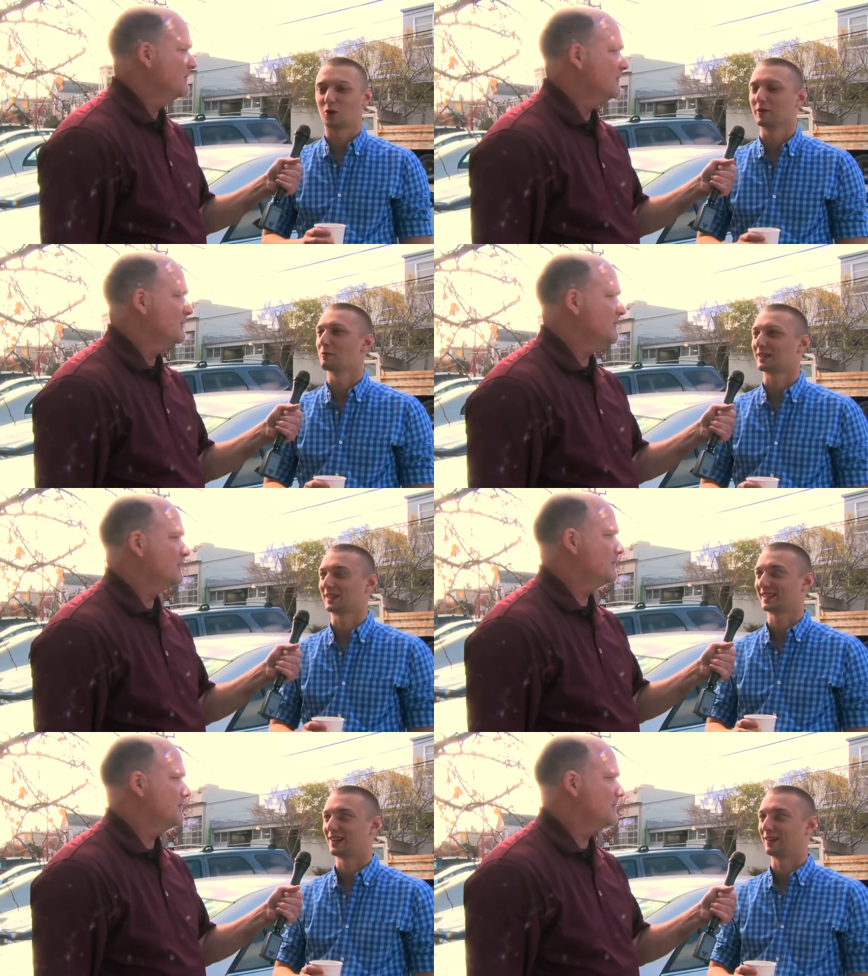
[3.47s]
Speaker 1: Nobody
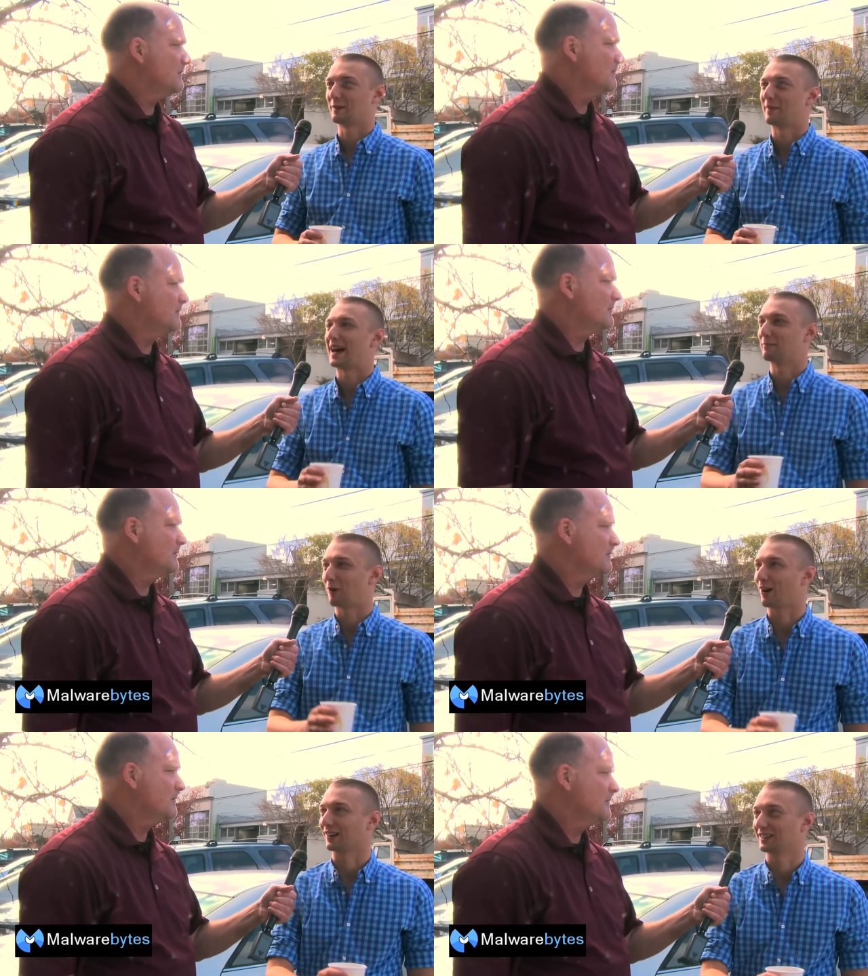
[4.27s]
wants to sell a
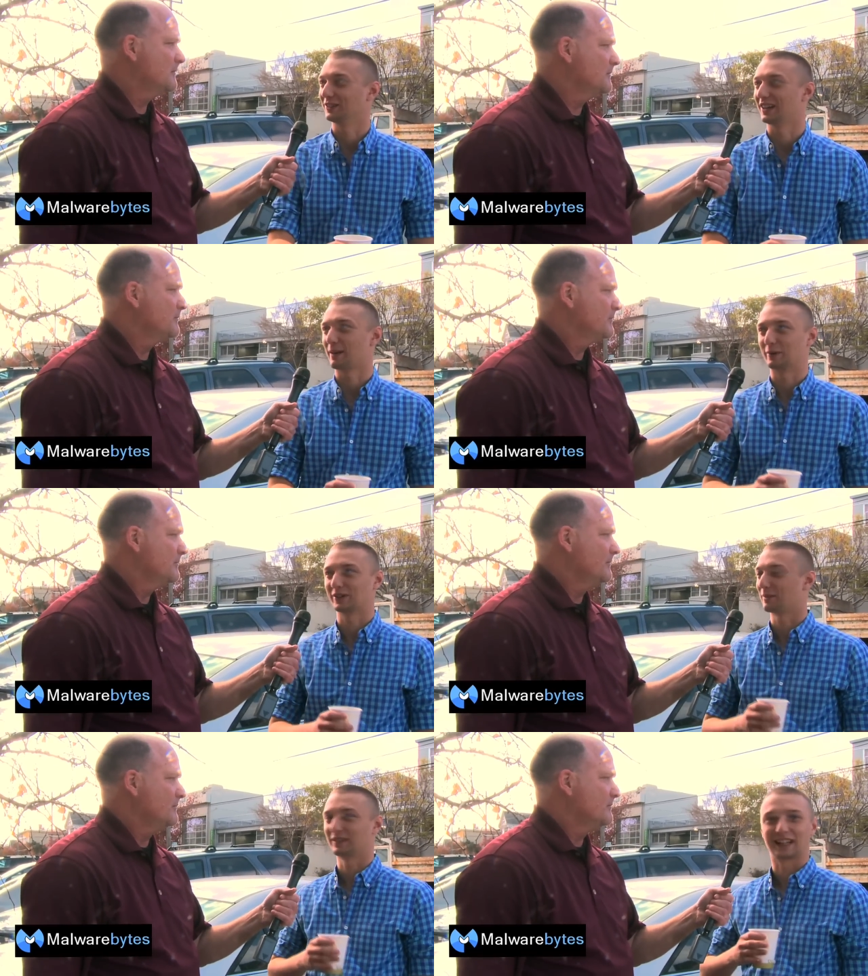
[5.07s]
bad product. You got to
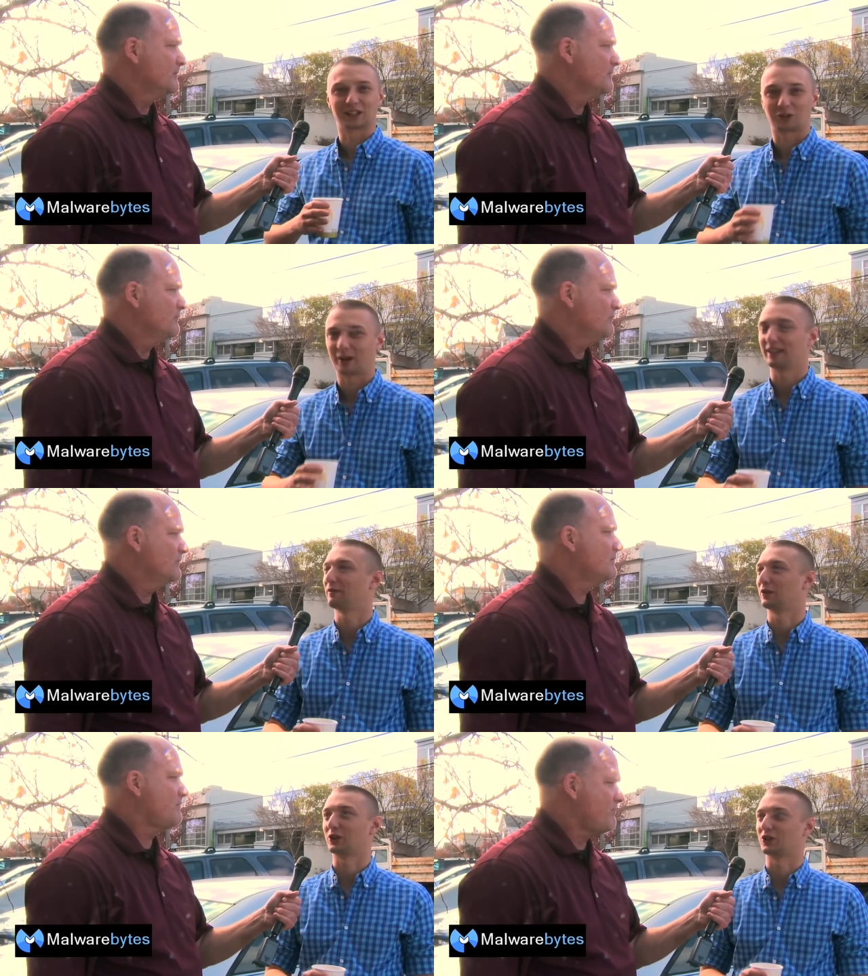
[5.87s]
build something that's
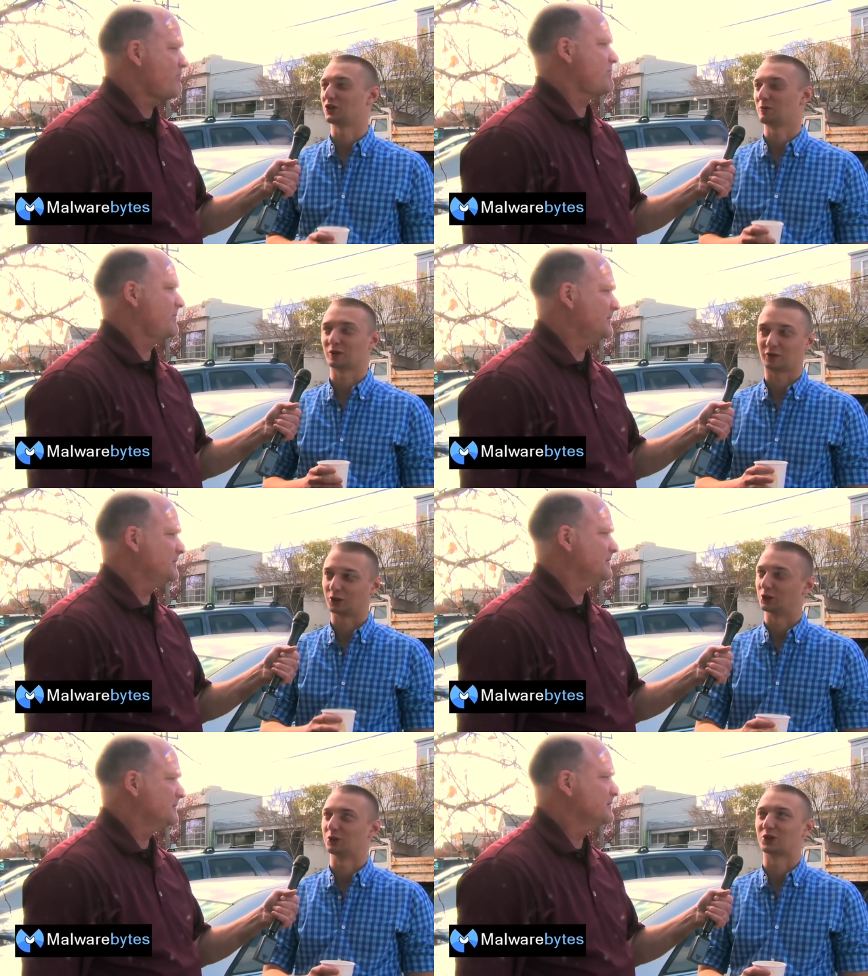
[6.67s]
great for your consumers,
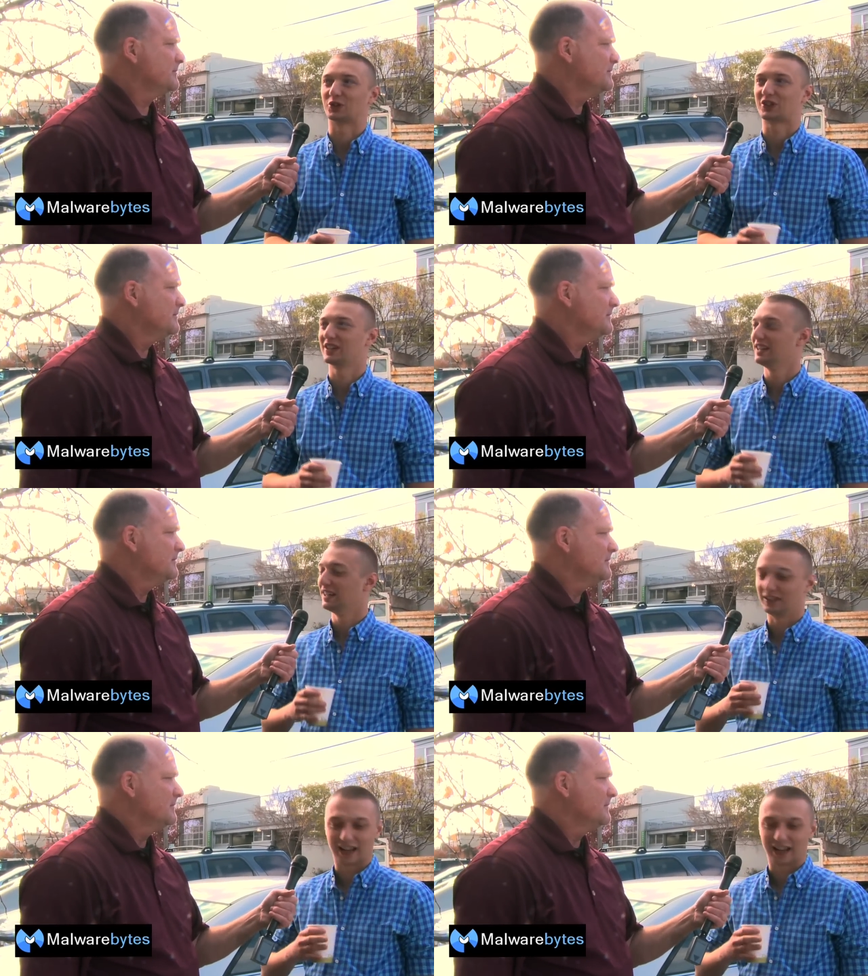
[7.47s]
for your users.